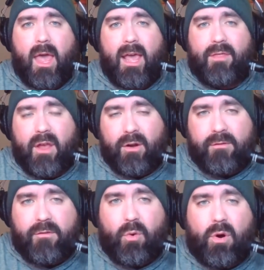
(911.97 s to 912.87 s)
and
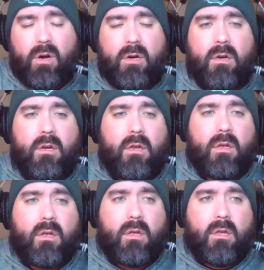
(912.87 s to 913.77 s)
therefore
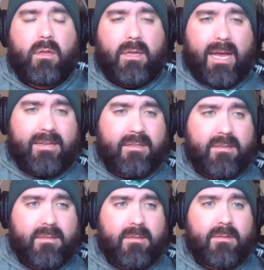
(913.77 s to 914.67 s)
less